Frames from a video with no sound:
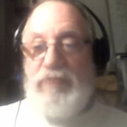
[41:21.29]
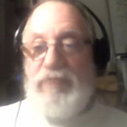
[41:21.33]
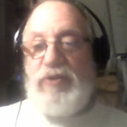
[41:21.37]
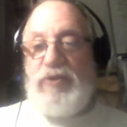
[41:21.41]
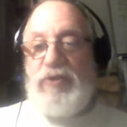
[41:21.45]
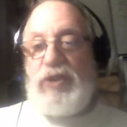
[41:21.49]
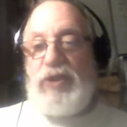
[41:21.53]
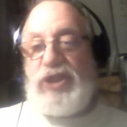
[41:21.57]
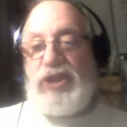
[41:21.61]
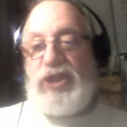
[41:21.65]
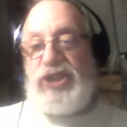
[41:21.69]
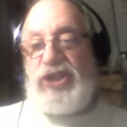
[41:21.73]

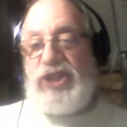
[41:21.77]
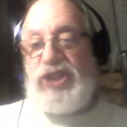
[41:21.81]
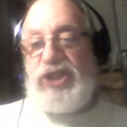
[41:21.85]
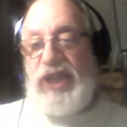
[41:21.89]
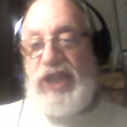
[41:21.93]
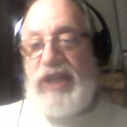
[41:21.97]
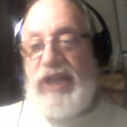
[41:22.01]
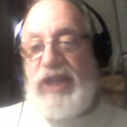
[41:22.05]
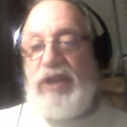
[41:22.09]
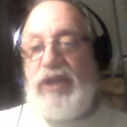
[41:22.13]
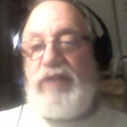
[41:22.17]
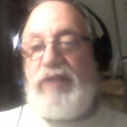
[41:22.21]
for the
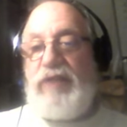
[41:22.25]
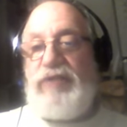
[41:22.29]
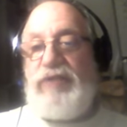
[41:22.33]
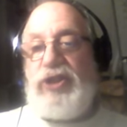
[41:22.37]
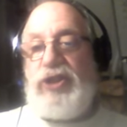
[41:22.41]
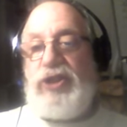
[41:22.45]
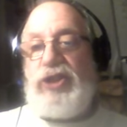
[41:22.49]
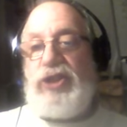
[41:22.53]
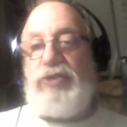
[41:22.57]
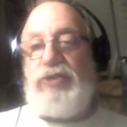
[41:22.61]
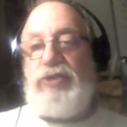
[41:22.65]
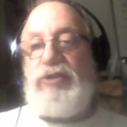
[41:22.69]
sin of
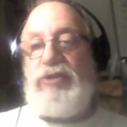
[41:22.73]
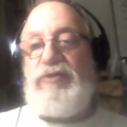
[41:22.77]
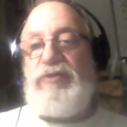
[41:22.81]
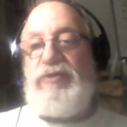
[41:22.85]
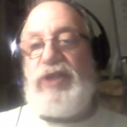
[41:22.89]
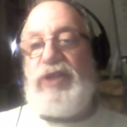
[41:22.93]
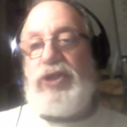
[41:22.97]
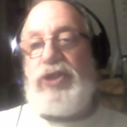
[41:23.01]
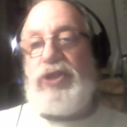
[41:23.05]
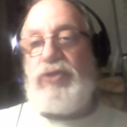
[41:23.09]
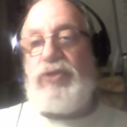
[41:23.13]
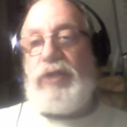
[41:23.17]
the children
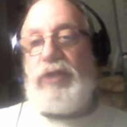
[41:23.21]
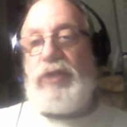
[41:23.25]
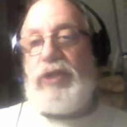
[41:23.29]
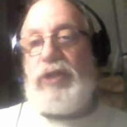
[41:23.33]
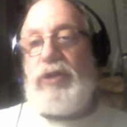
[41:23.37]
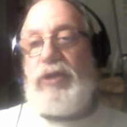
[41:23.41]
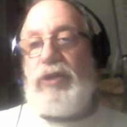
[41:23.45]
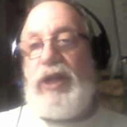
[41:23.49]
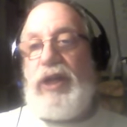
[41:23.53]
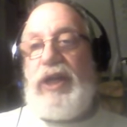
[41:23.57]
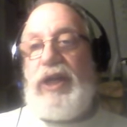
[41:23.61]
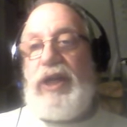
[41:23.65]
of
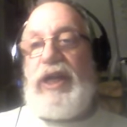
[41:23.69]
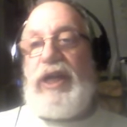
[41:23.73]
Israel,